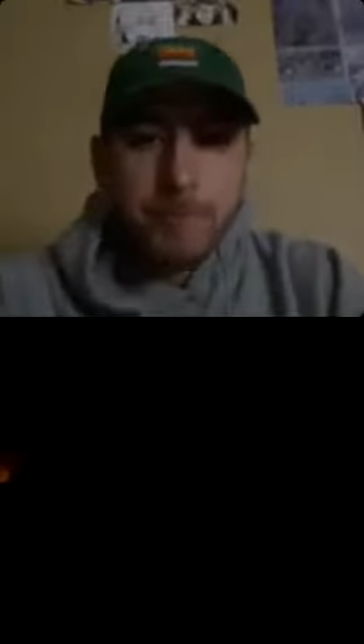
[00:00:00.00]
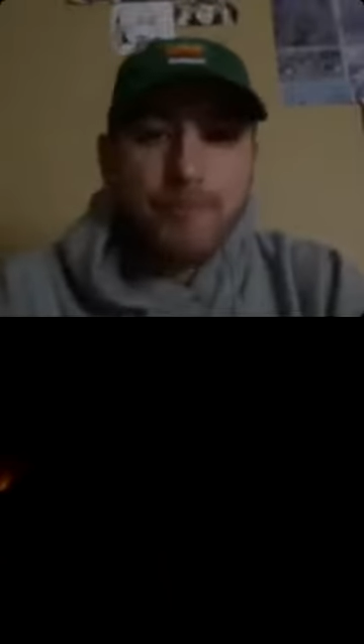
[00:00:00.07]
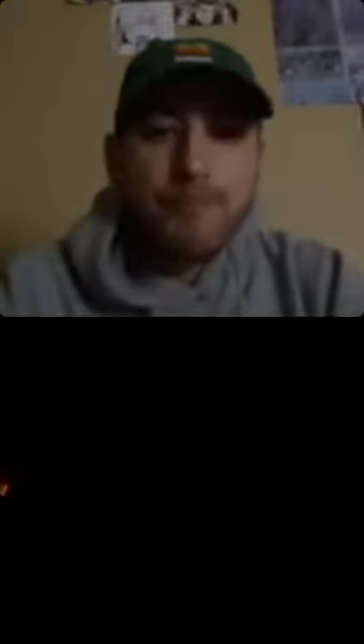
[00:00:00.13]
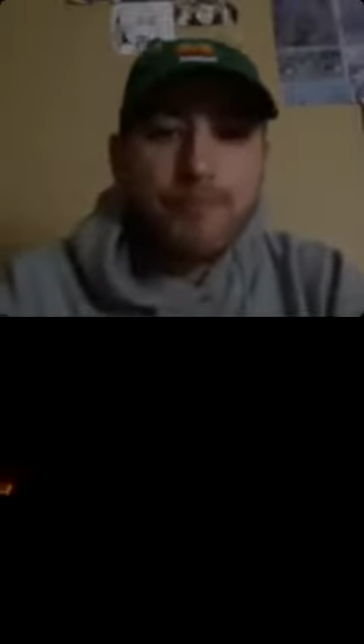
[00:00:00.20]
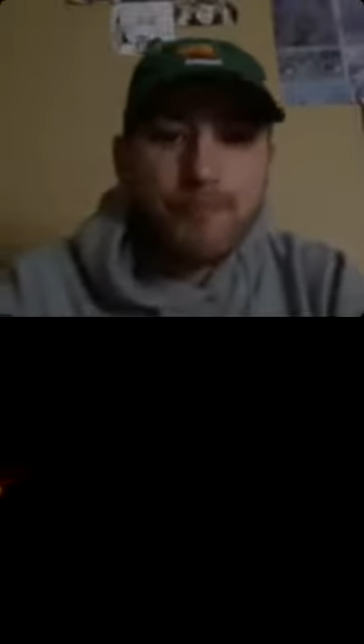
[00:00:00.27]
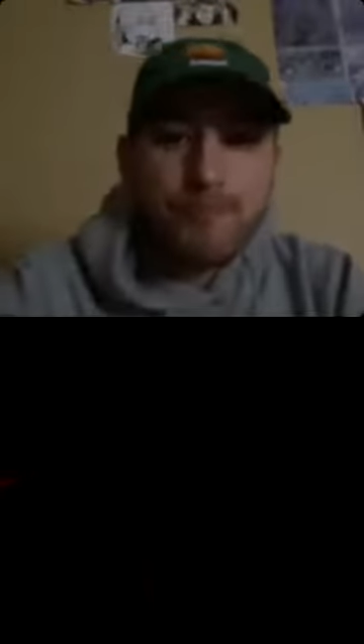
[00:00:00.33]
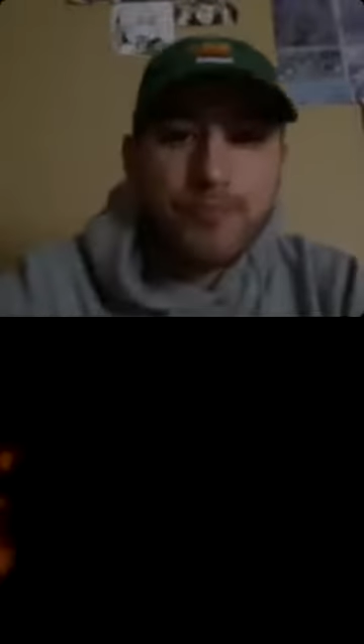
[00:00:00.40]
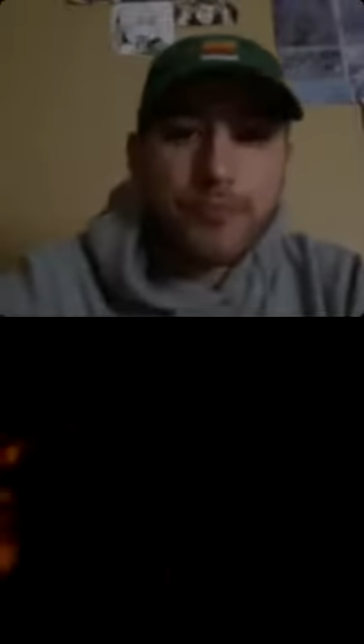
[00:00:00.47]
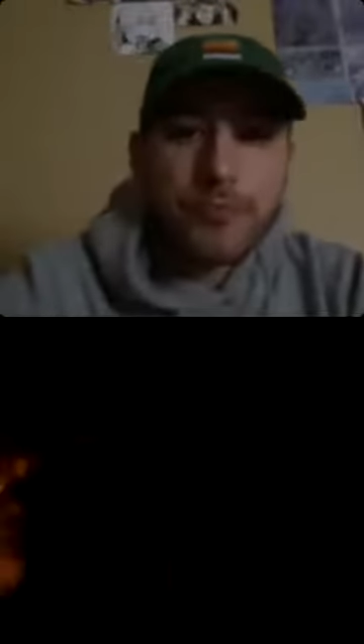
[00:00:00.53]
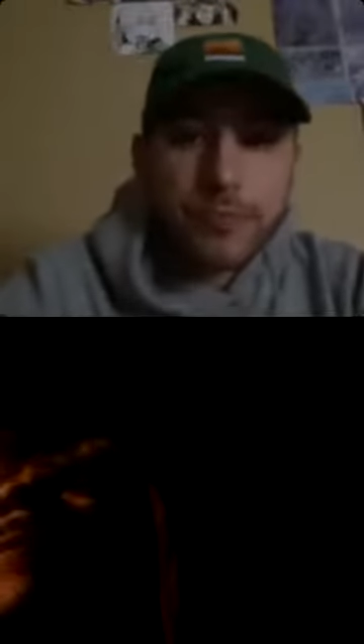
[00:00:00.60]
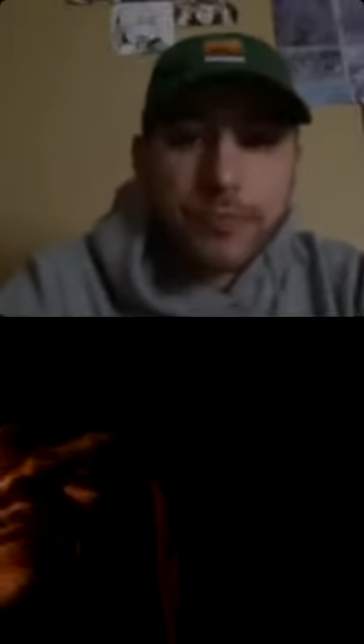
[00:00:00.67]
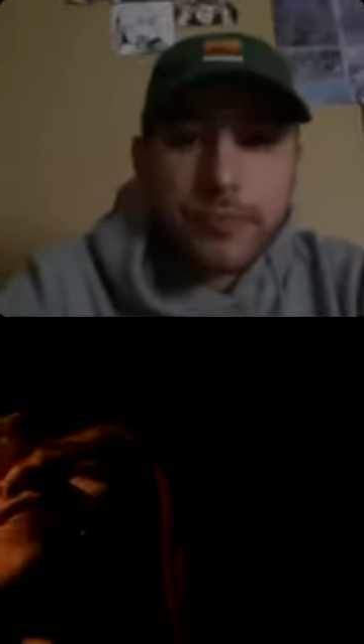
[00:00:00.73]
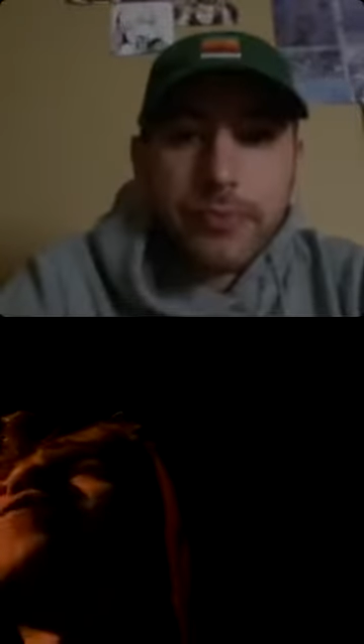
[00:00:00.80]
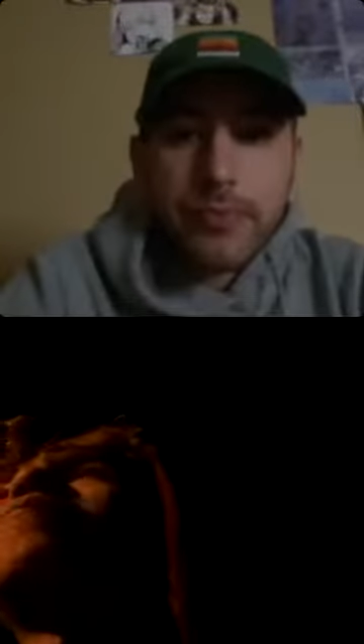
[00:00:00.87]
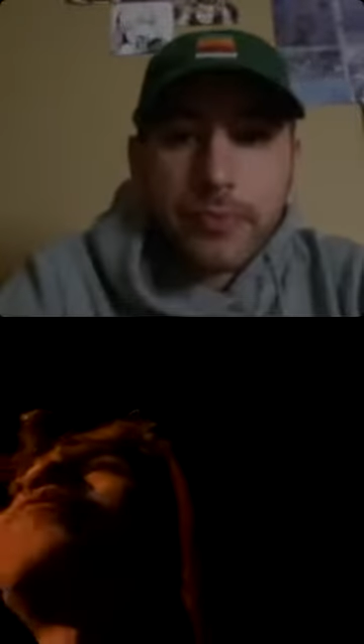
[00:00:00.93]
It's like
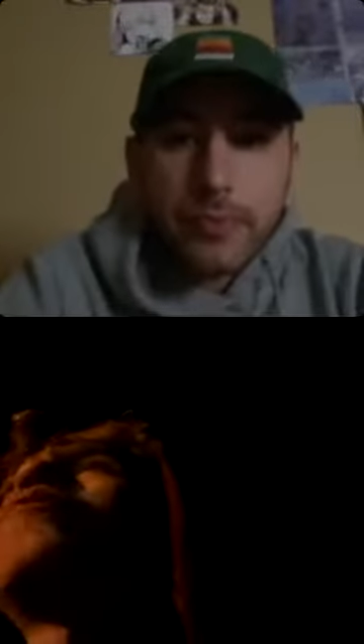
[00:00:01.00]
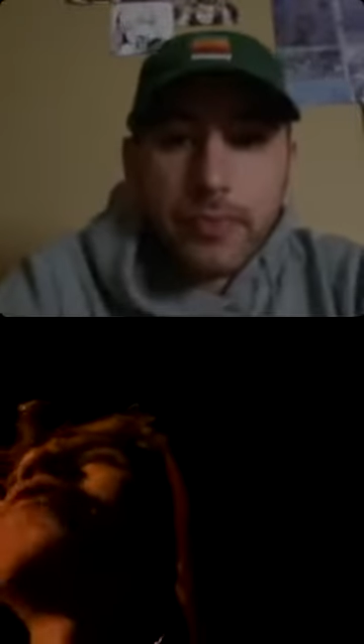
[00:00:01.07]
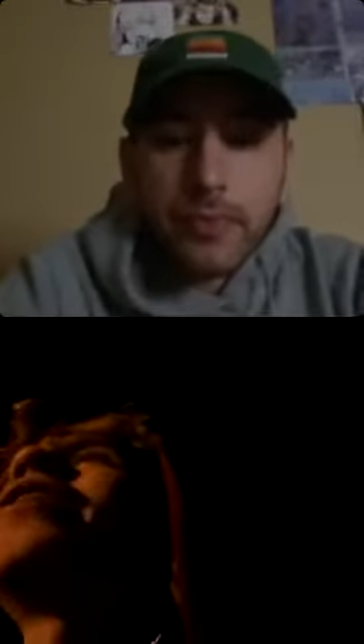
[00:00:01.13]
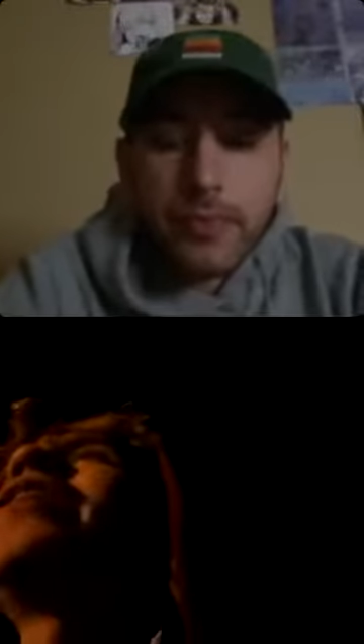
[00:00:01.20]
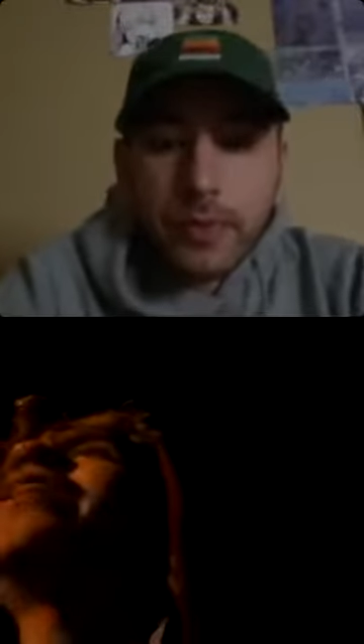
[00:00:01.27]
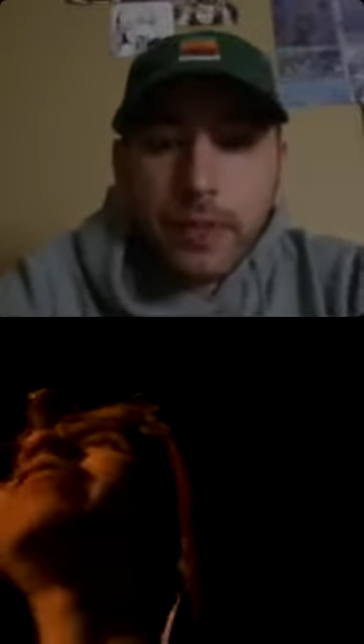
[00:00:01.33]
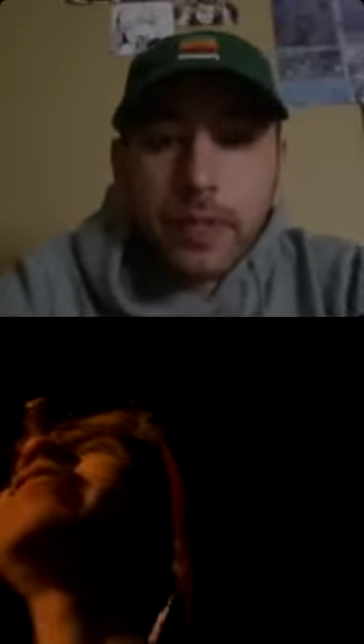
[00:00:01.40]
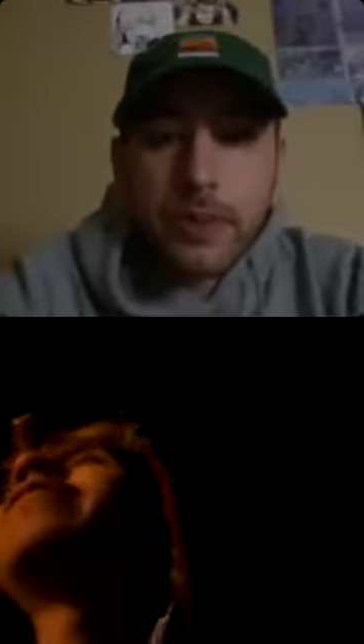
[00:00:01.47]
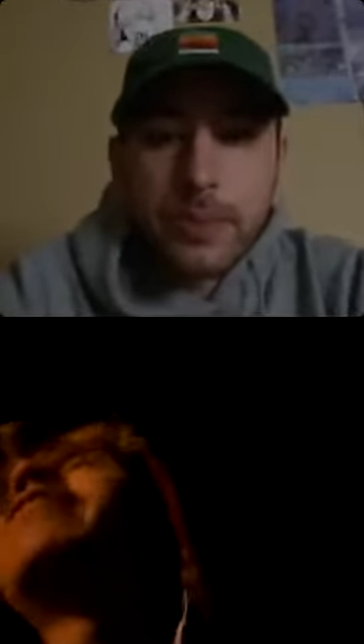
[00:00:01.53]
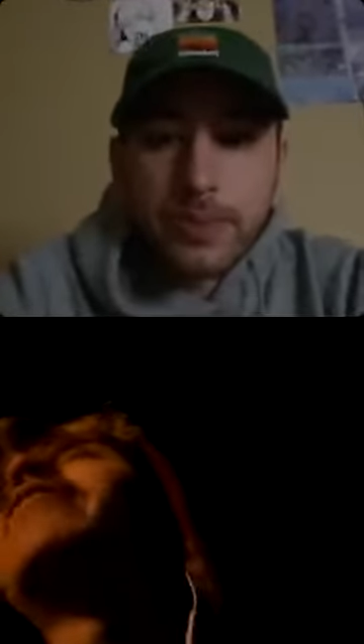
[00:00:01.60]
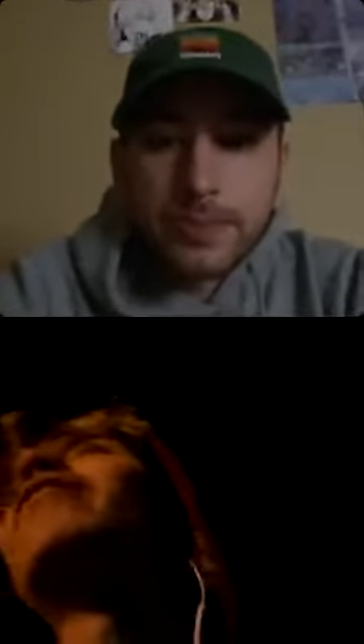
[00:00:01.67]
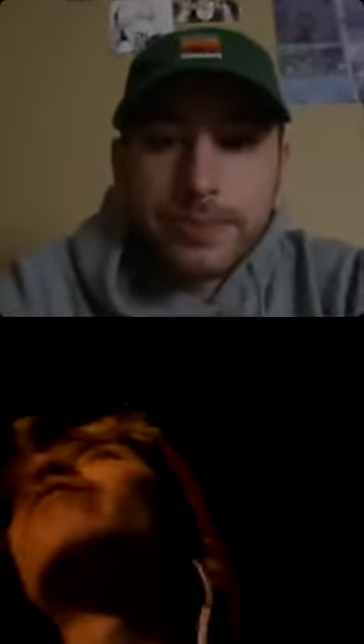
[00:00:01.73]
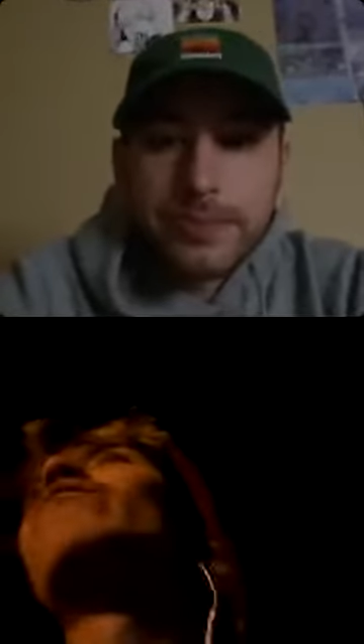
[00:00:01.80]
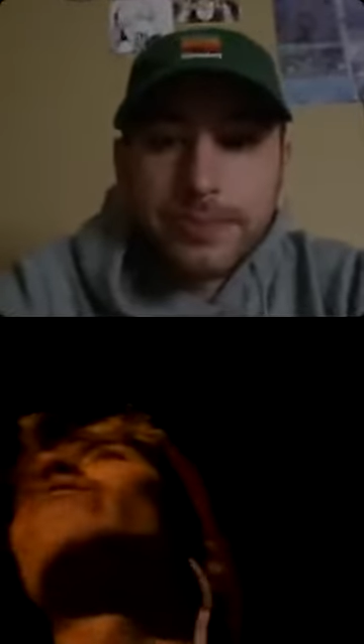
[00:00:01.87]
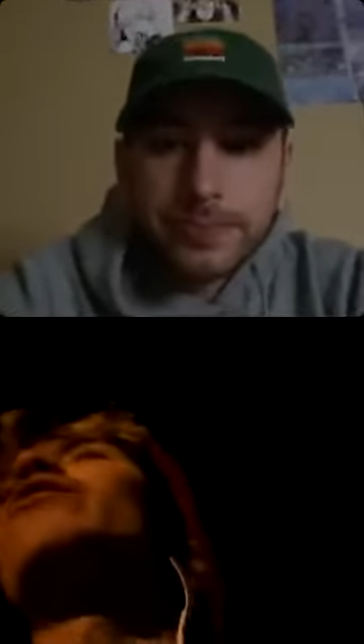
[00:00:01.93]
at a point
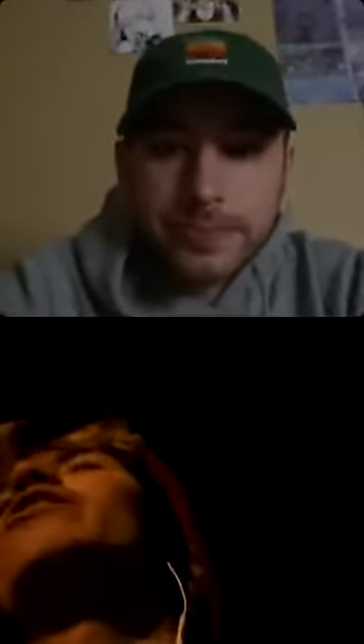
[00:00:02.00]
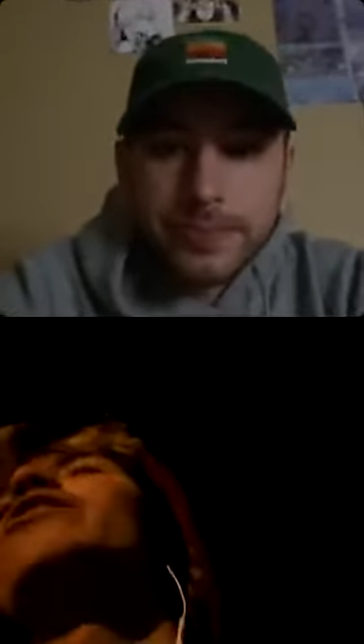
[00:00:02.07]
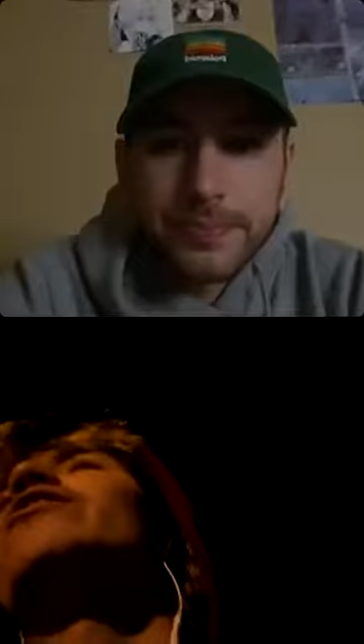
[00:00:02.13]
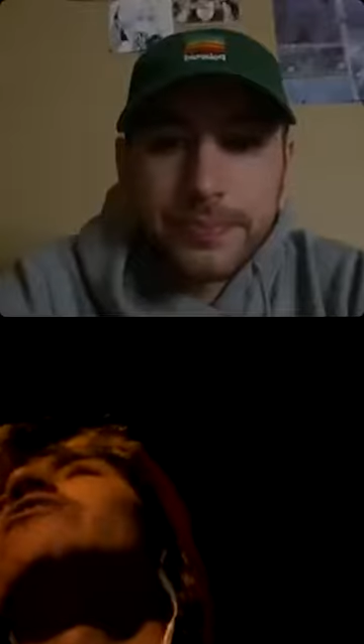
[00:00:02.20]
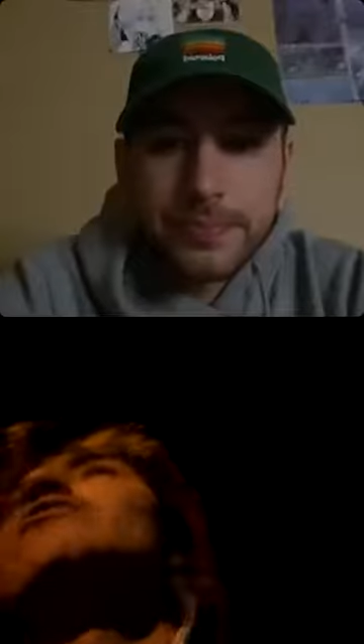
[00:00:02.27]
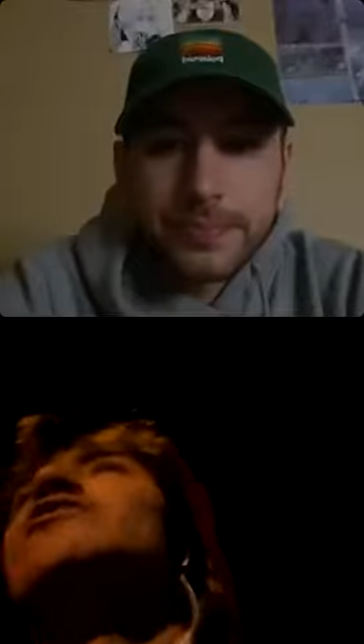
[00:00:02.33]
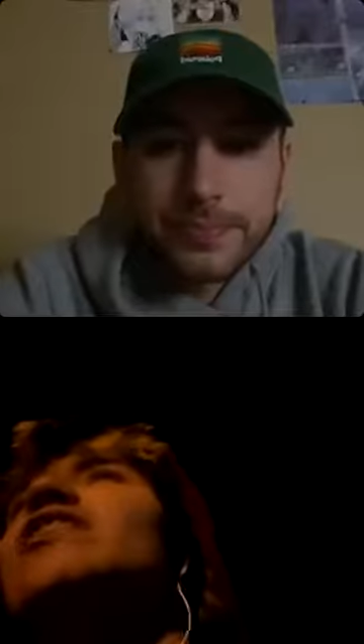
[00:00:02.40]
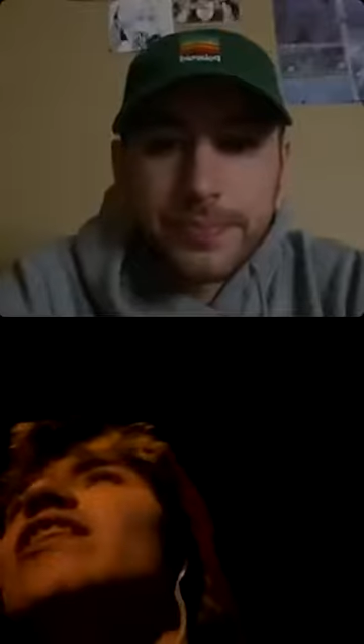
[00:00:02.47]
where you don't see